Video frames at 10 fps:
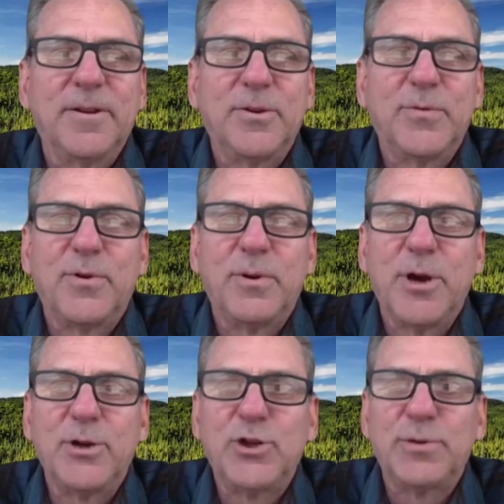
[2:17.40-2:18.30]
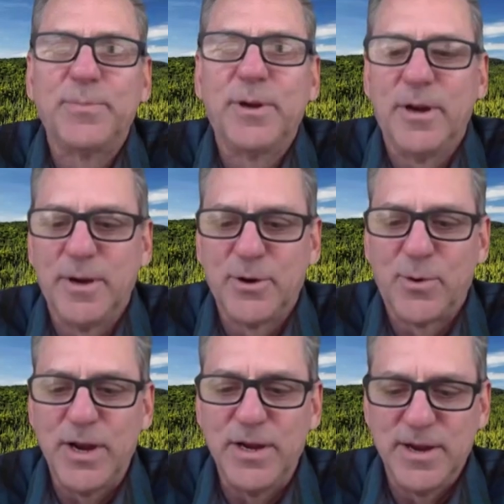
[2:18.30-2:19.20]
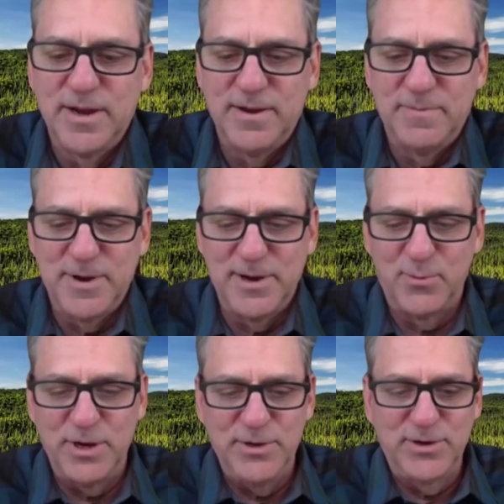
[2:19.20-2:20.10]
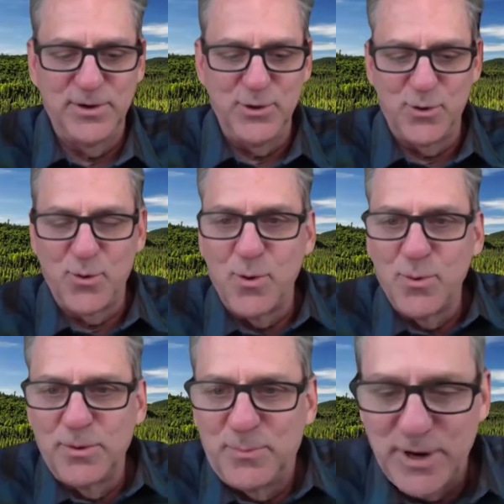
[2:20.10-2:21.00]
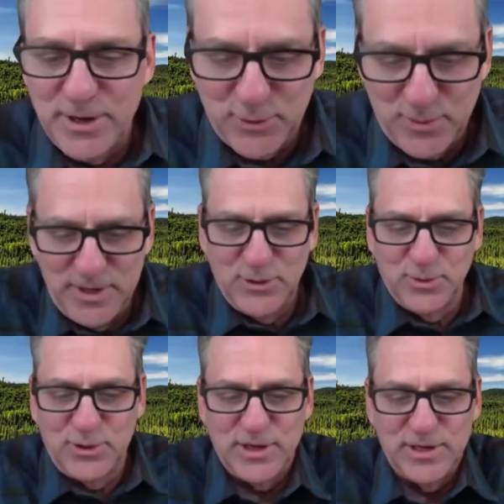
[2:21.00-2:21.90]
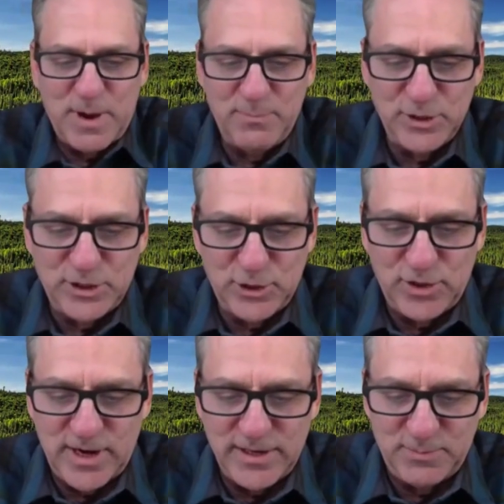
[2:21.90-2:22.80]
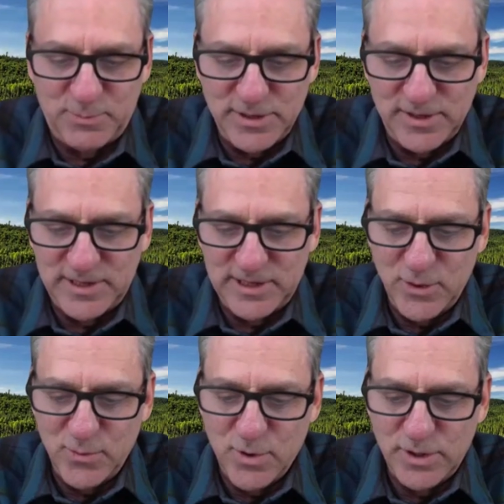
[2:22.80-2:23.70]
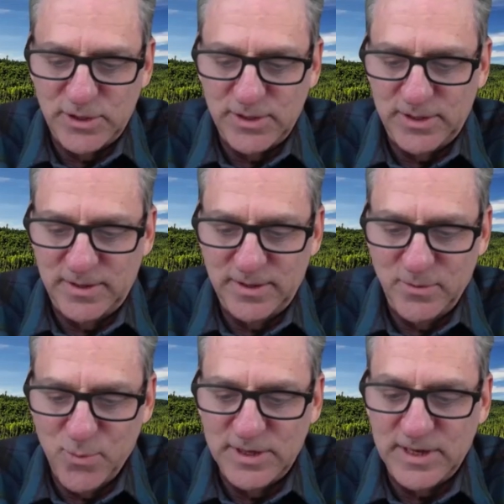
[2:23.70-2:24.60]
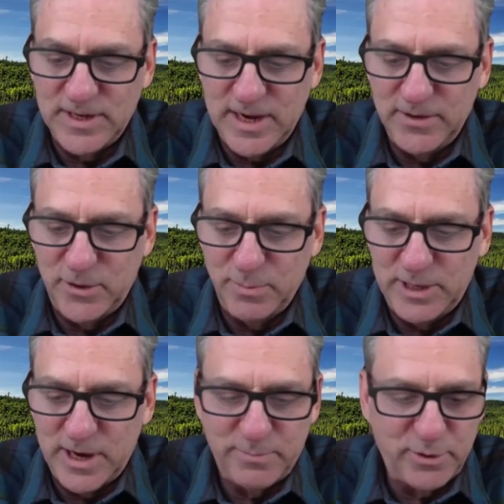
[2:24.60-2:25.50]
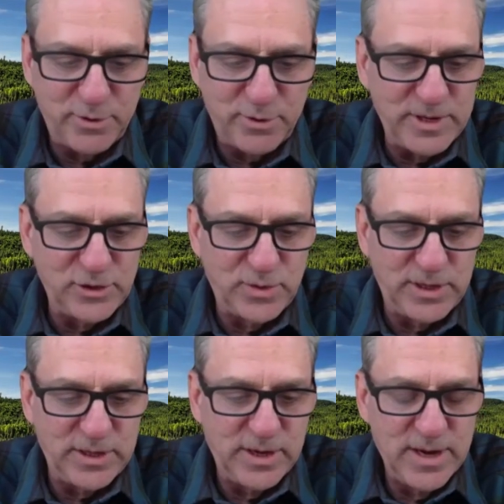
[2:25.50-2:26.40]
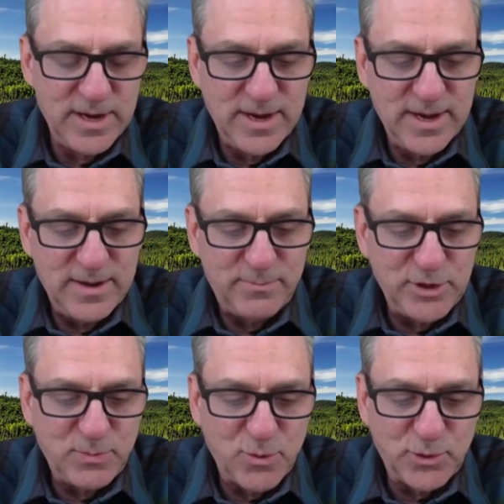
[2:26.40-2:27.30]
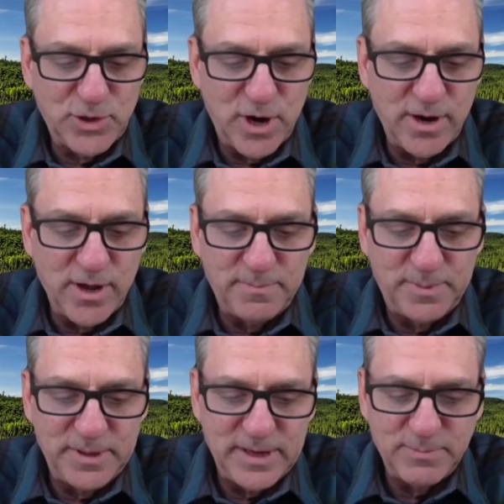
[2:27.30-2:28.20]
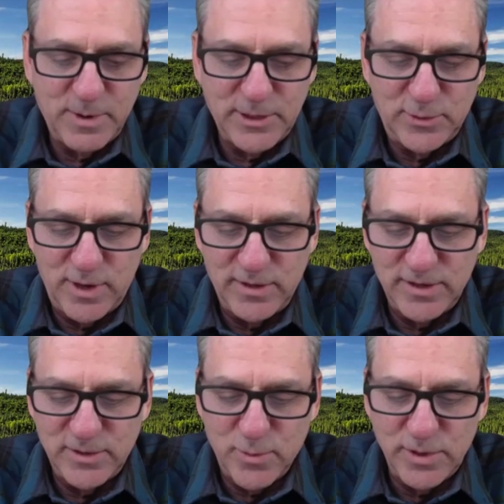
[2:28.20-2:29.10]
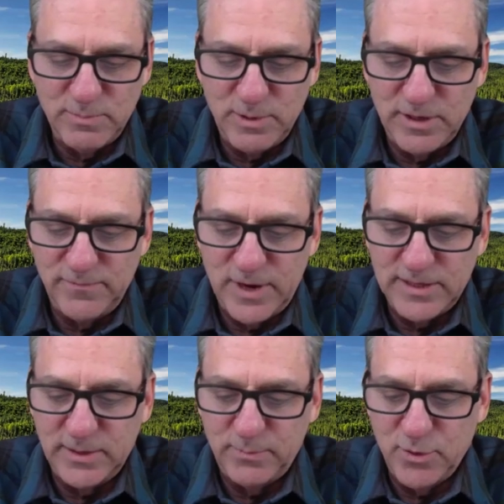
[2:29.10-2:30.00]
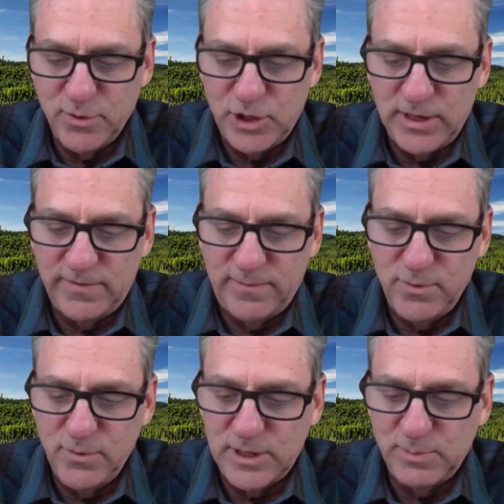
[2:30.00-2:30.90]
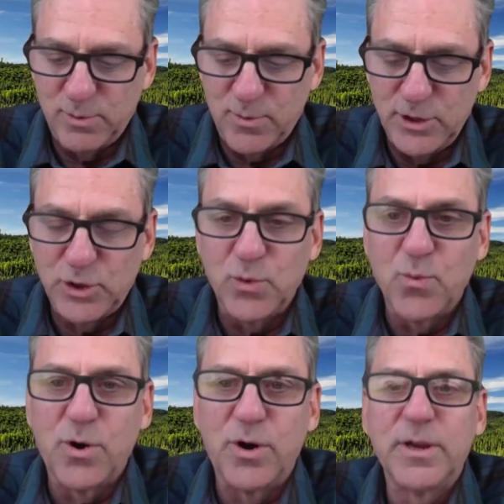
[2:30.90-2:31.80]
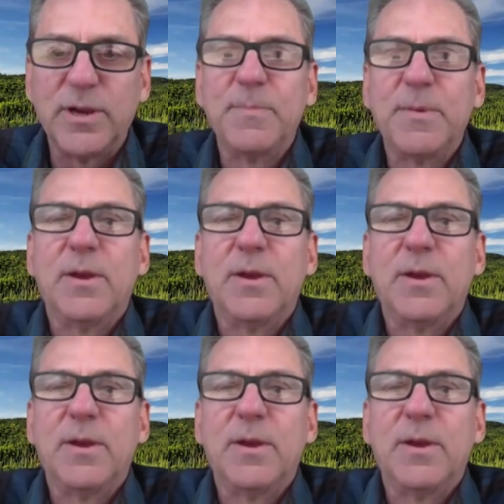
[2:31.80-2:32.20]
Thank you very much. Craig, I'll read your quote in the press release, which says, "My position as president and CEO was intended to be temporary during Prismo's startup, as my strength has always been advancing projects through exploration work."